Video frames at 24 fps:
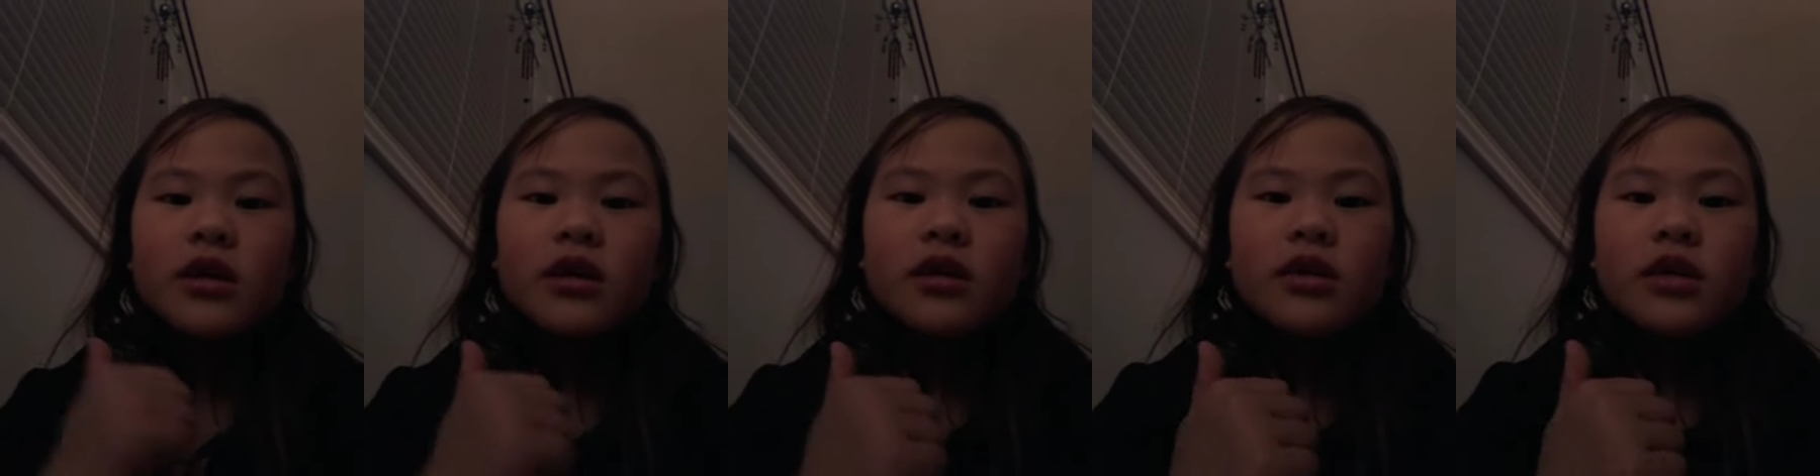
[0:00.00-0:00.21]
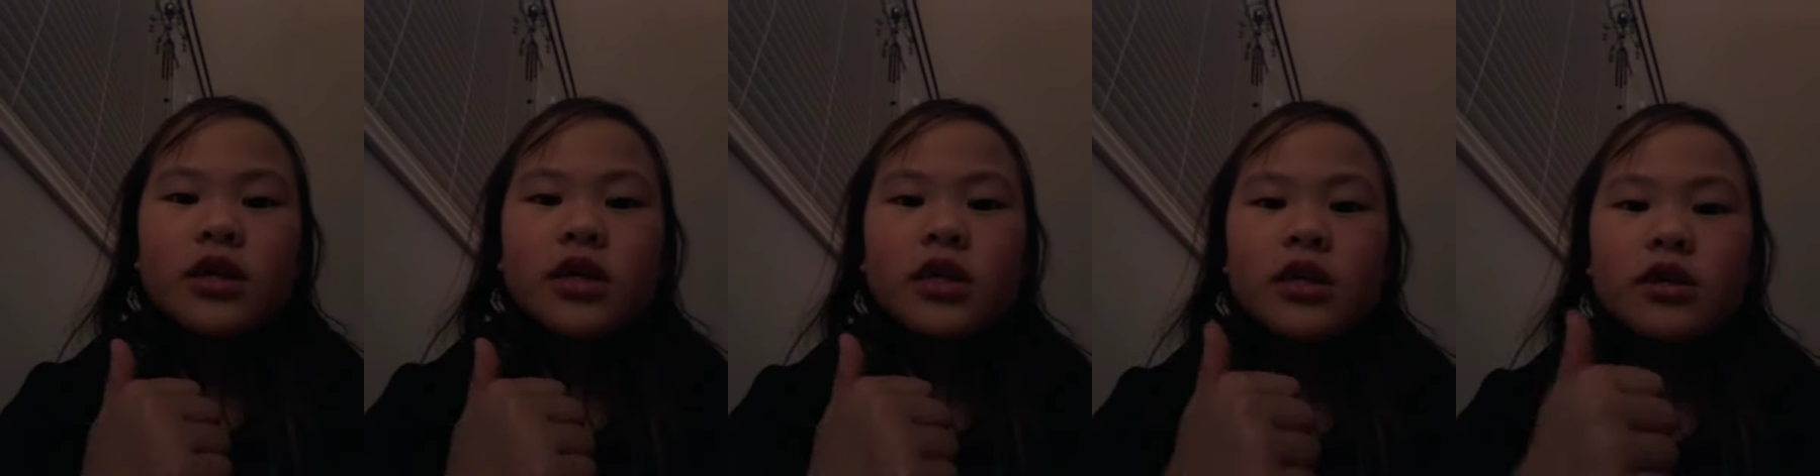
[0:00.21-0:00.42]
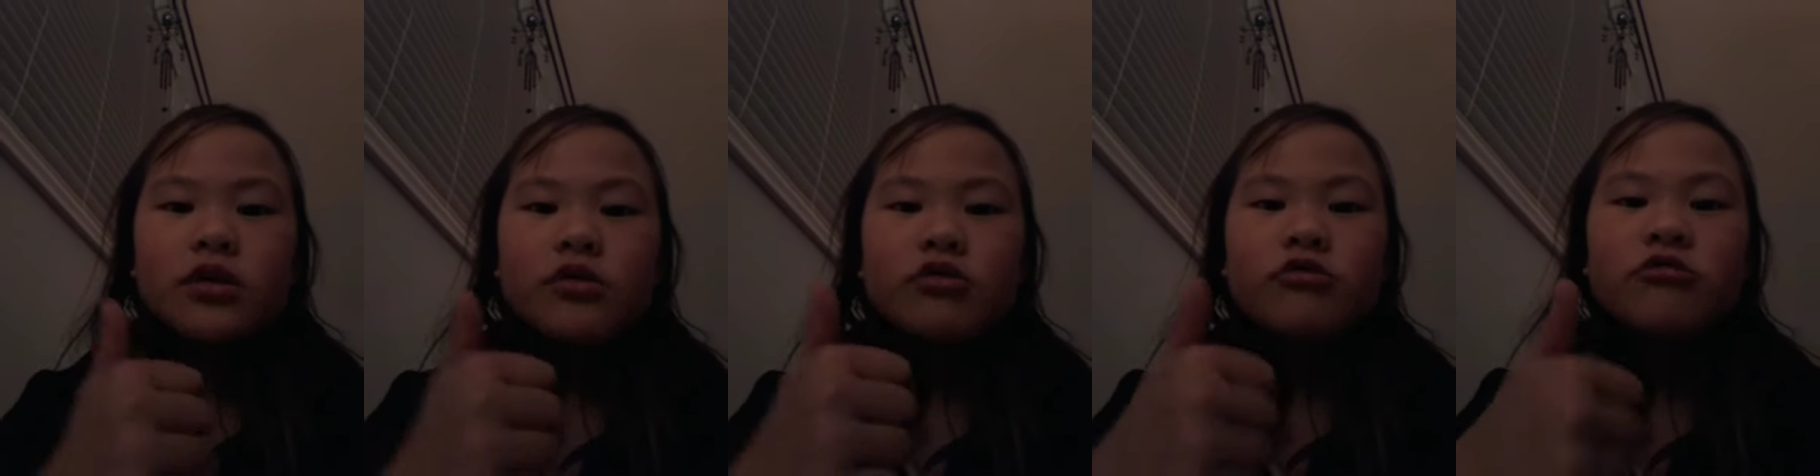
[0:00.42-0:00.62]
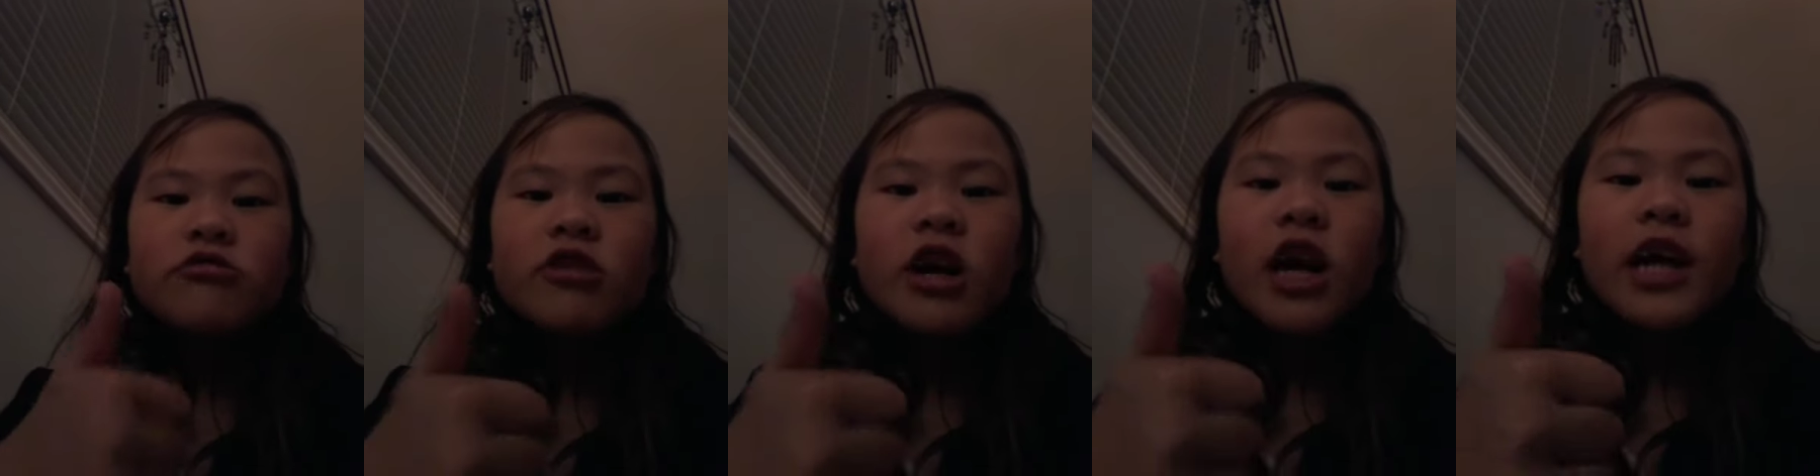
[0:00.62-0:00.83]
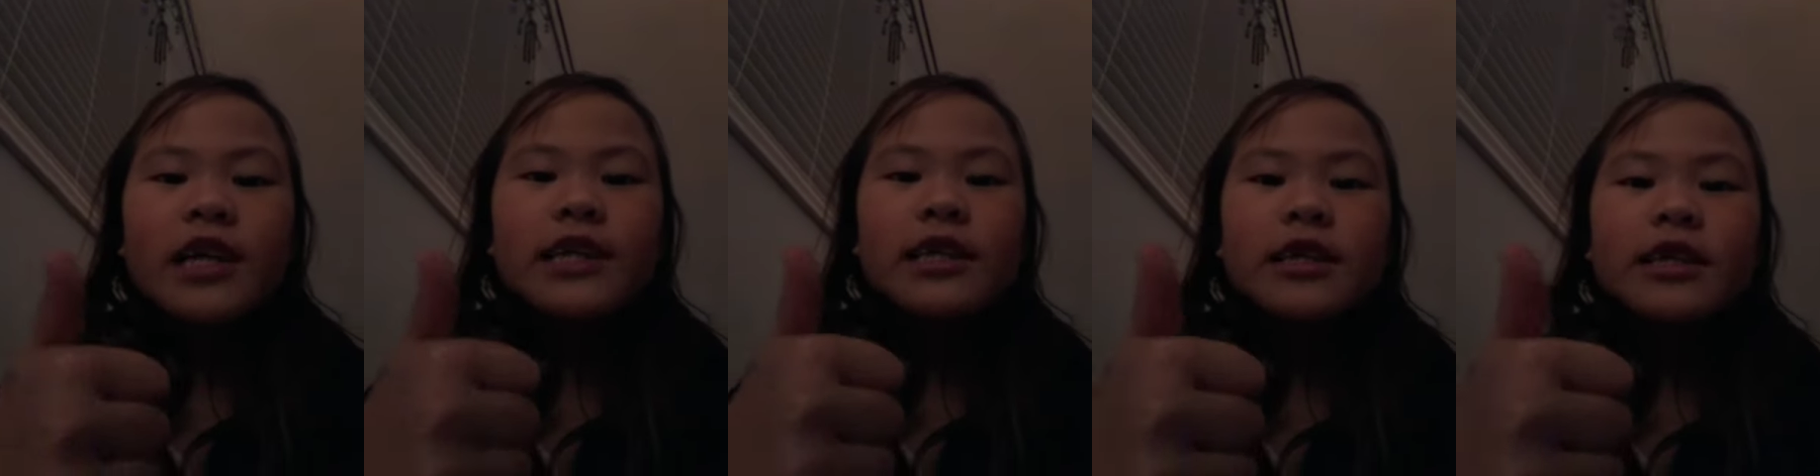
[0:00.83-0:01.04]
just
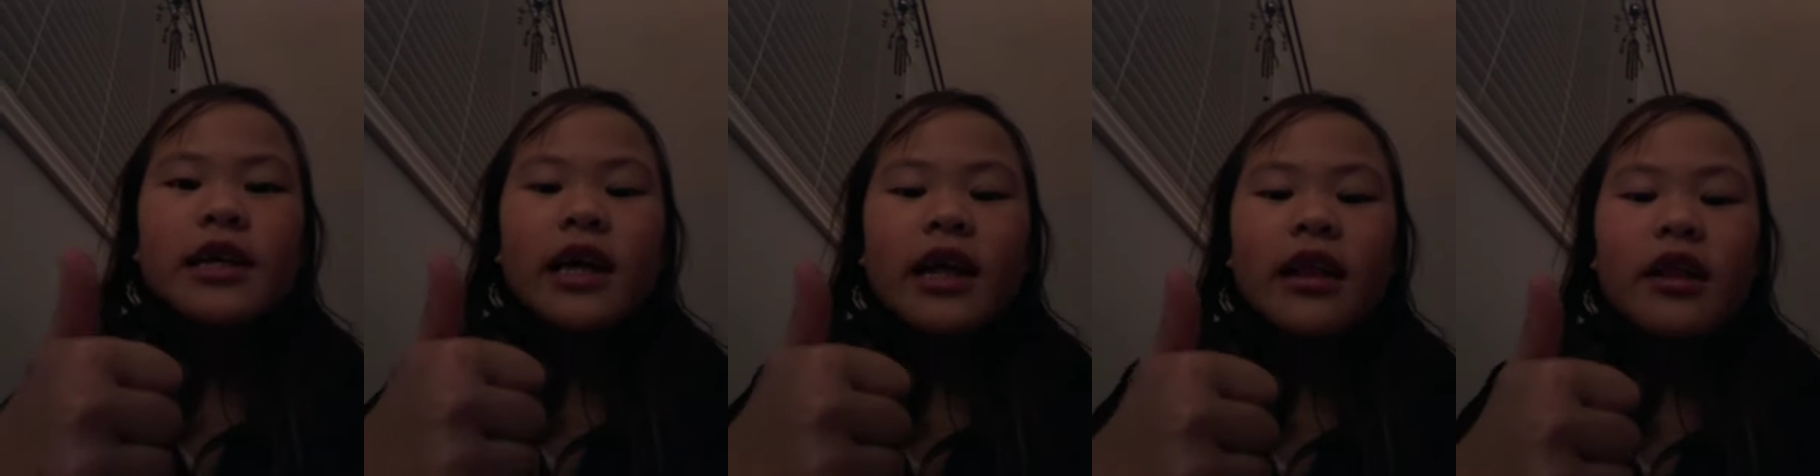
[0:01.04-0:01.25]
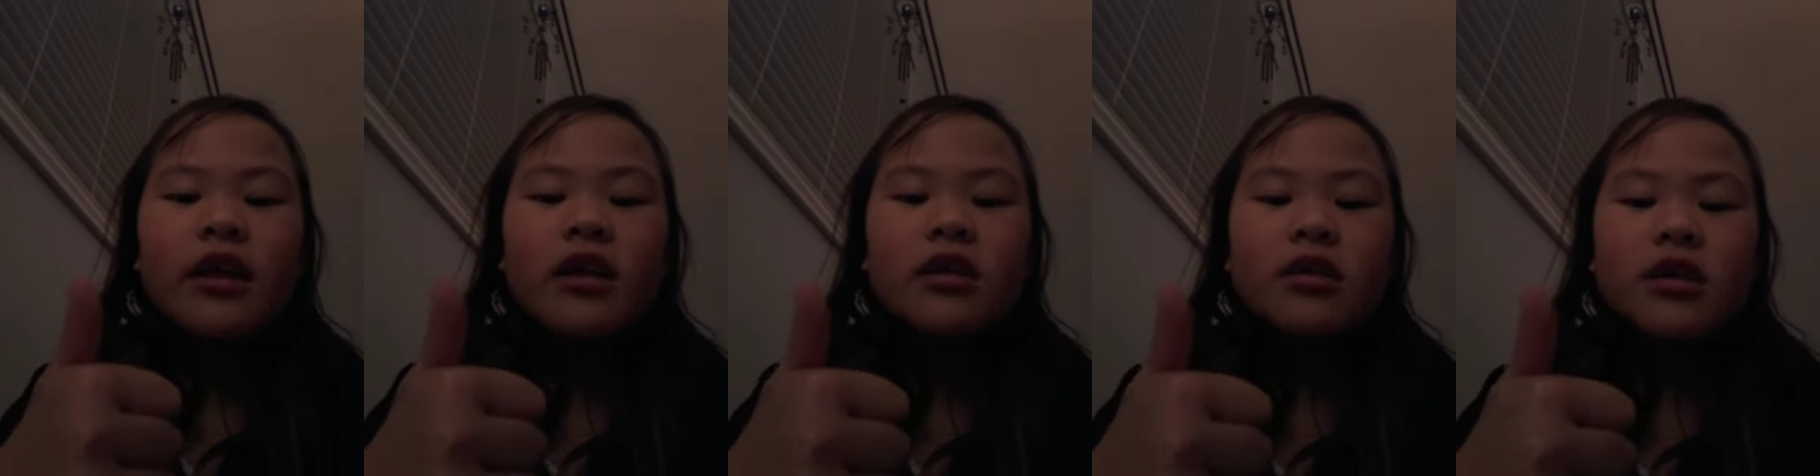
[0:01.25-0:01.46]
try to get a